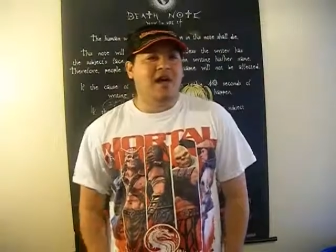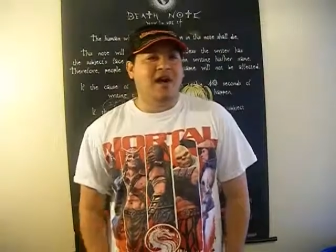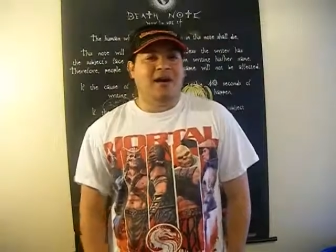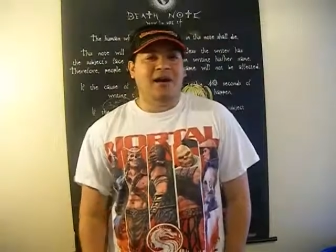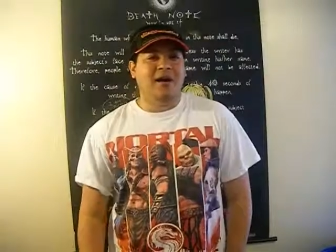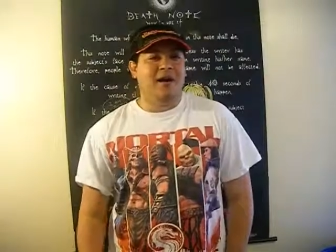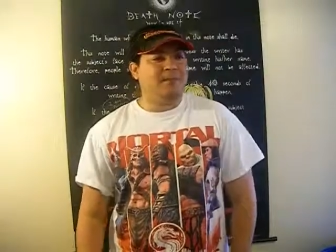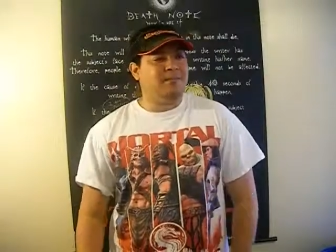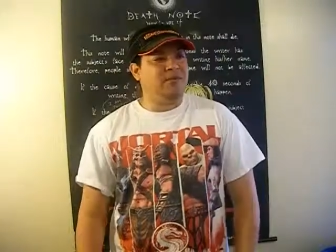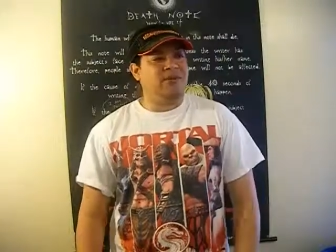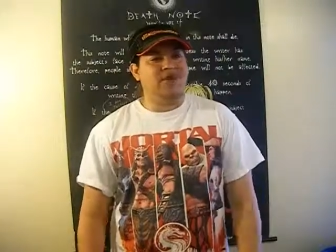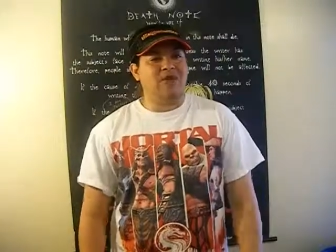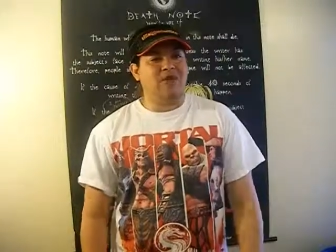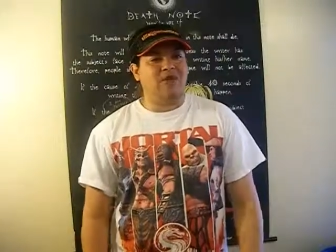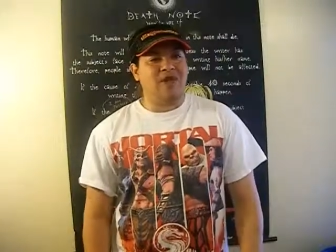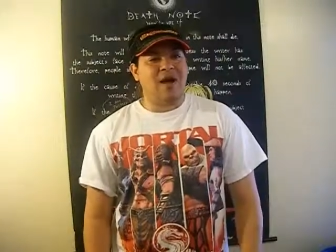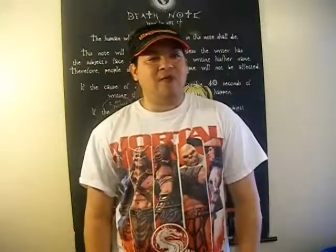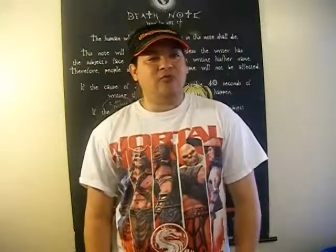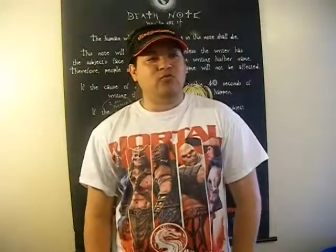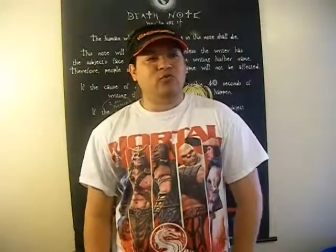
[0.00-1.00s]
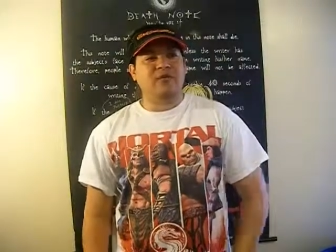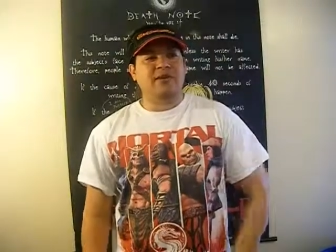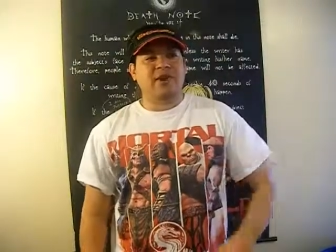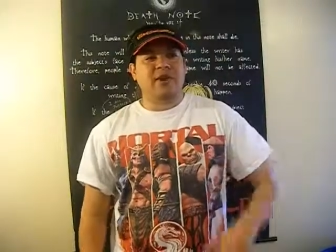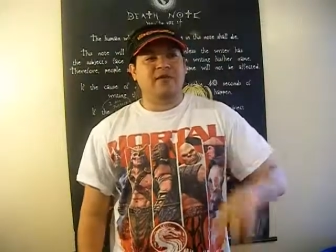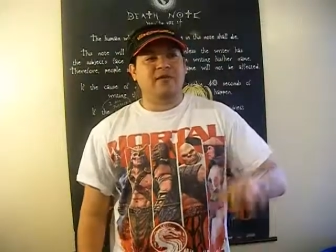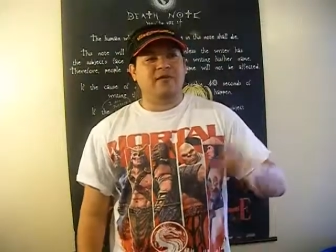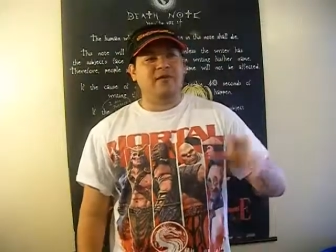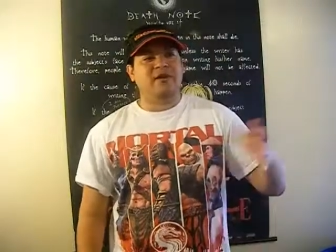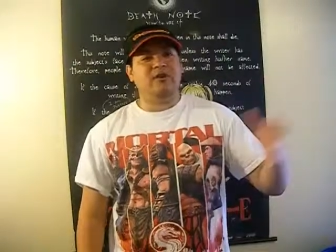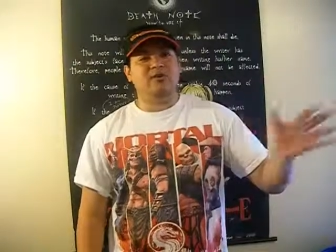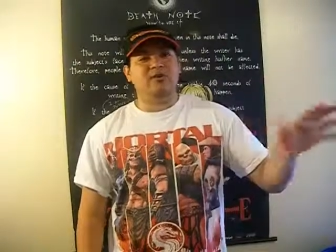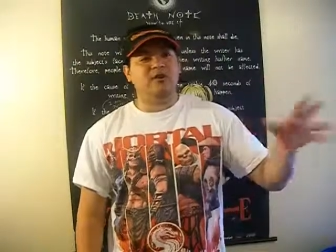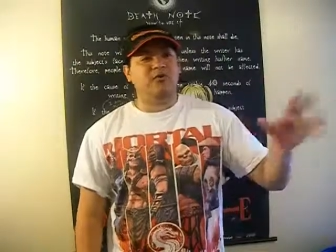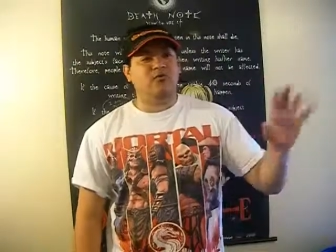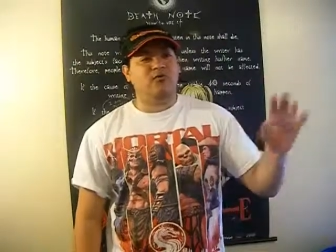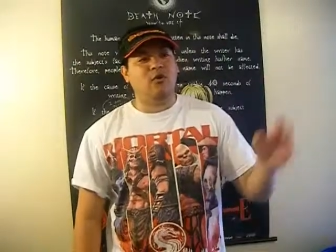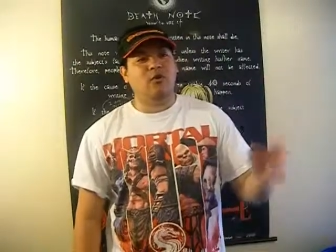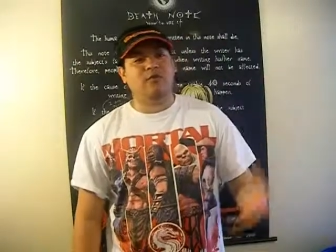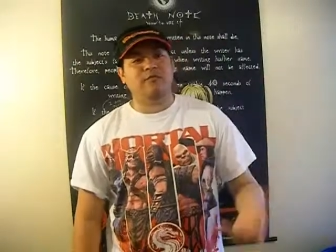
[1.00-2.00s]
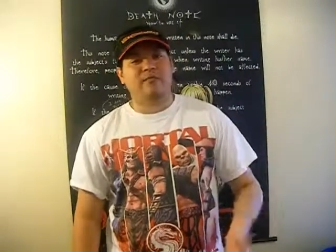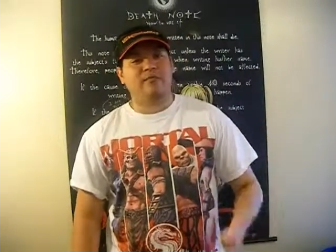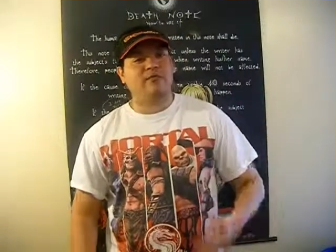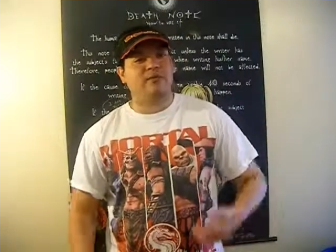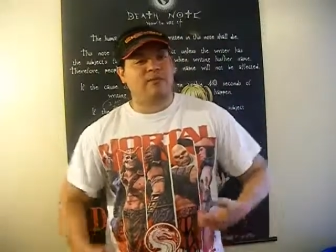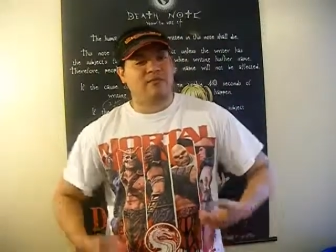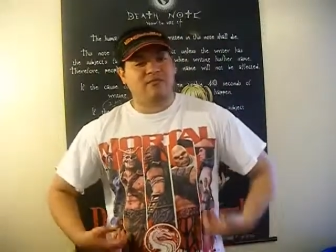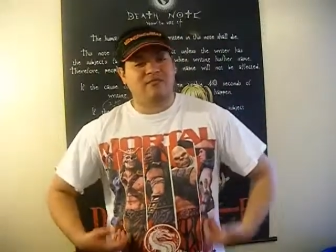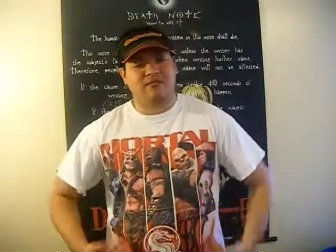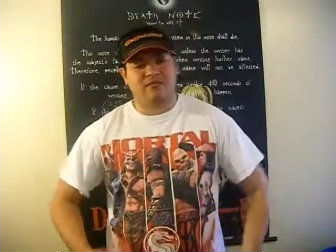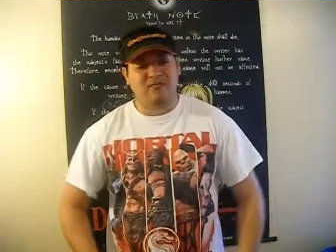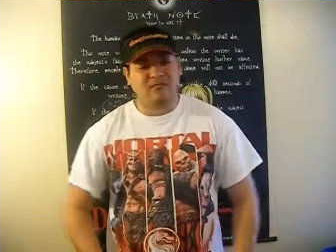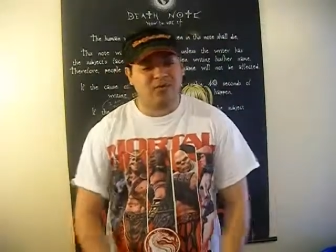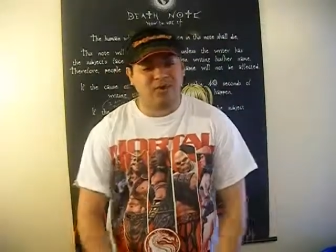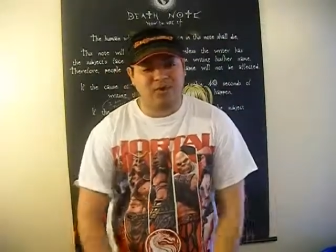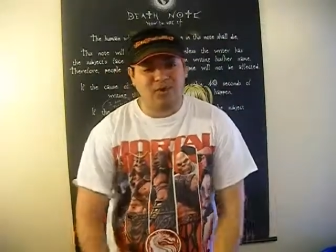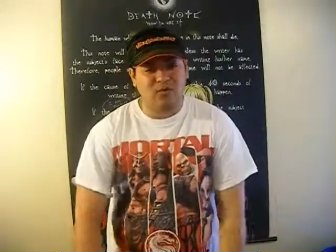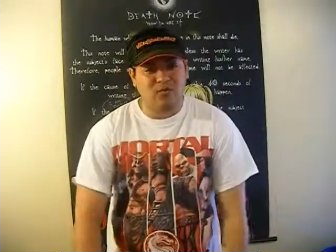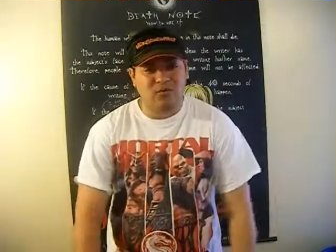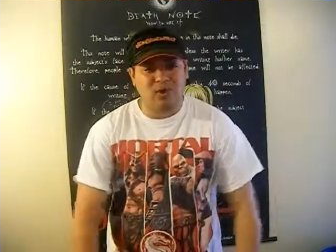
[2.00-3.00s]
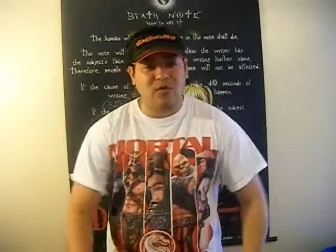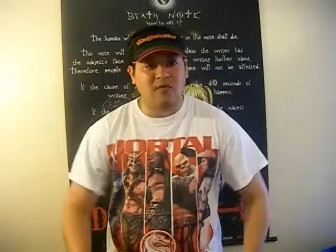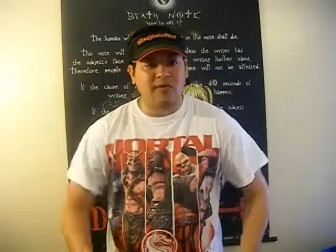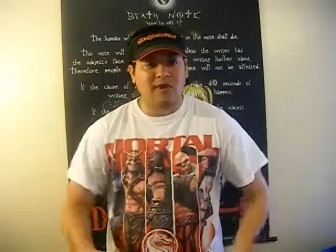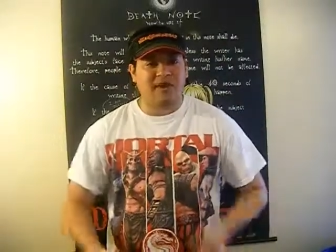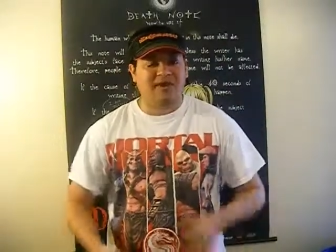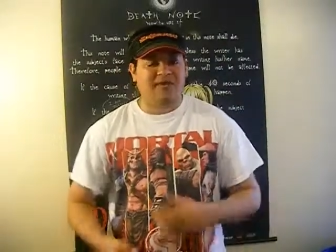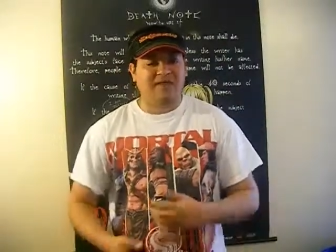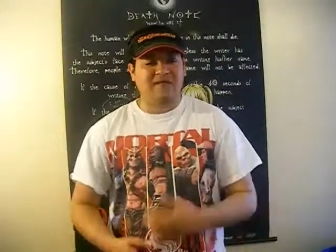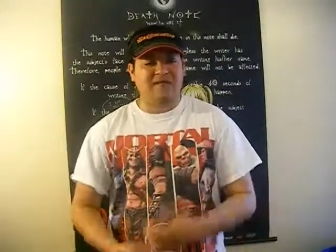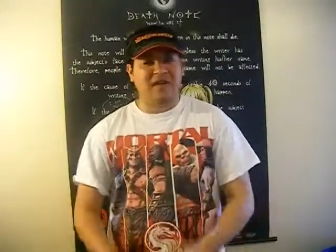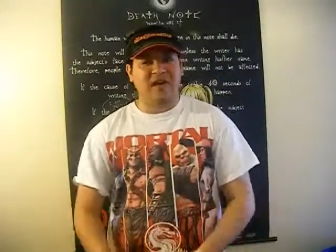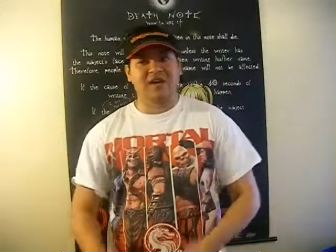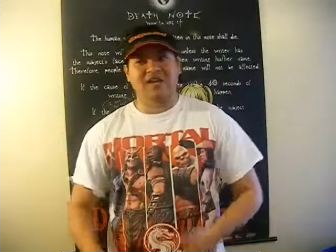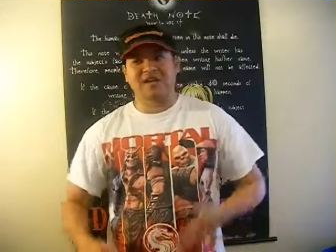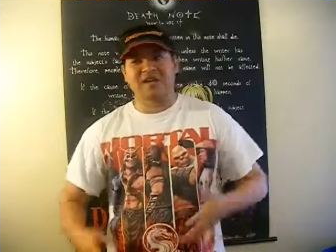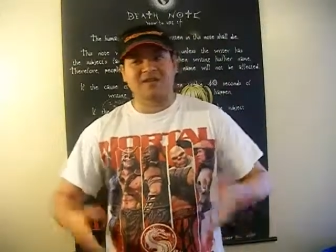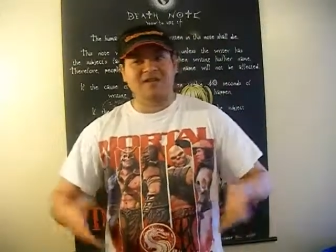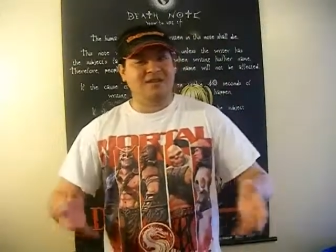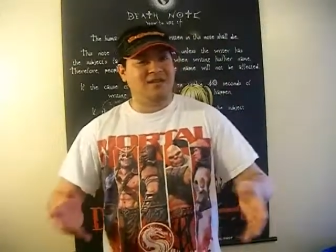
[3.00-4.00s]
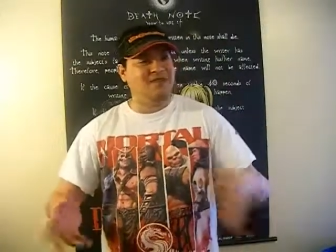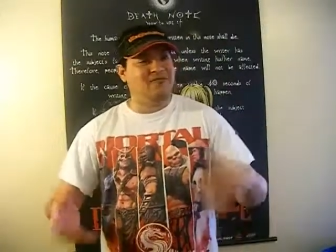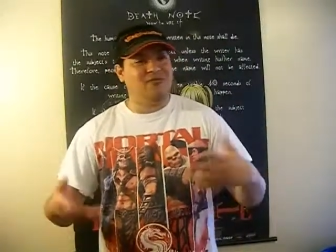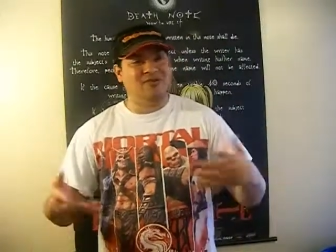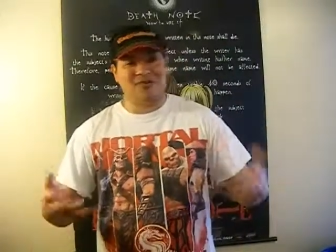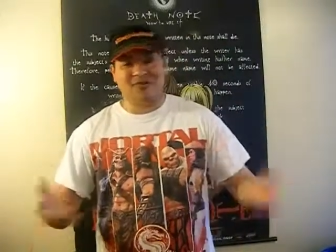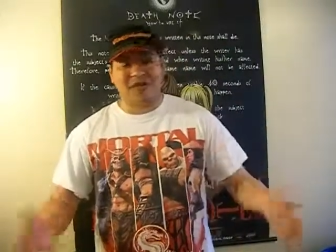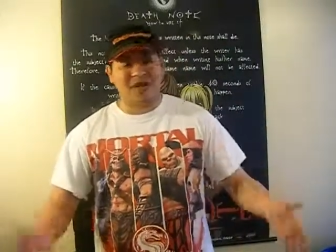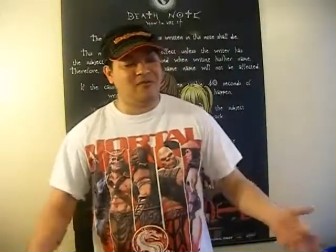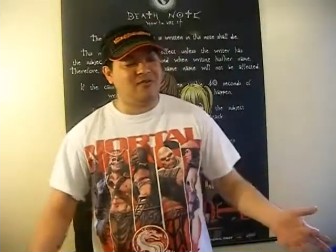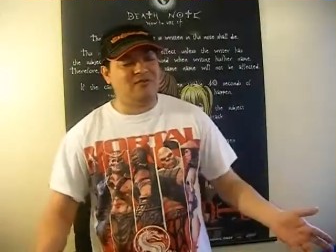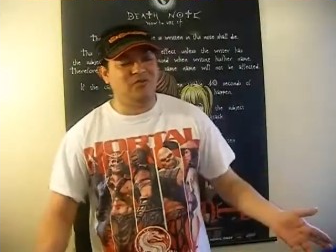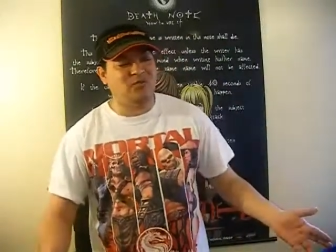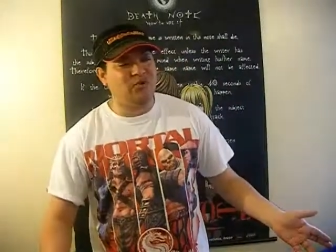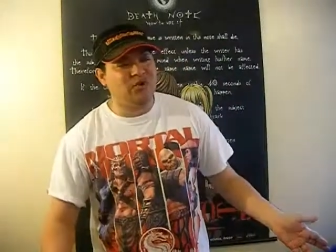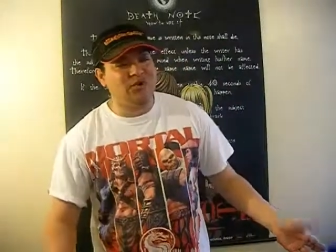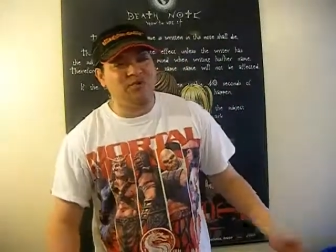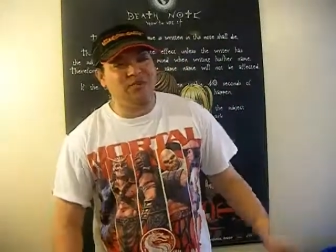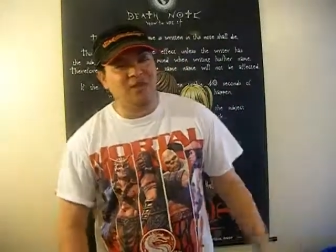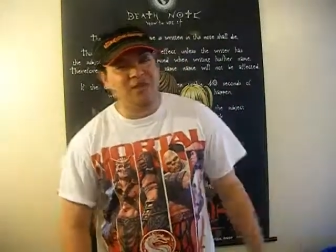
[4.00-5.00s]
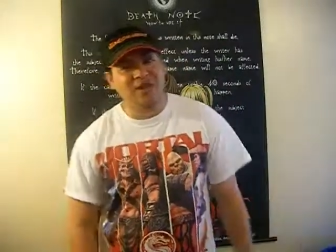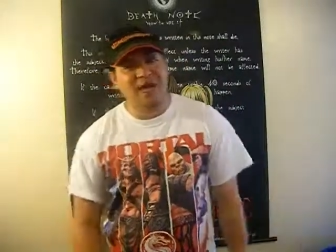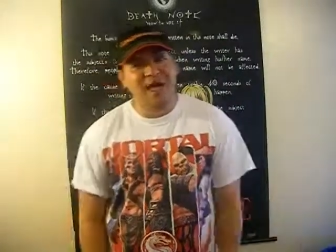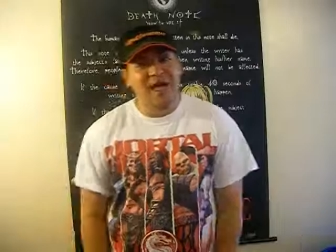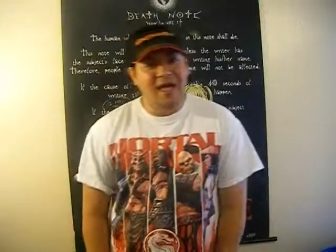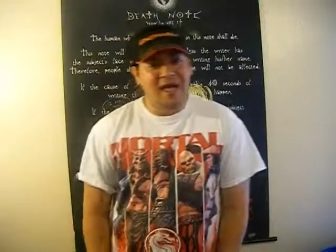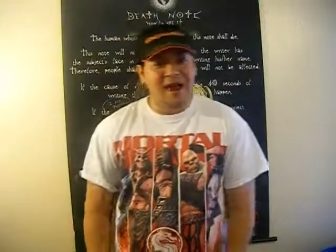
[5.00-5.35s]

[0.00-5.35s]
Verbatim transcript: um, you know, I was wondering how they were gonna do the Grover, you know, goat legs effect. He did, he was that was pretty good.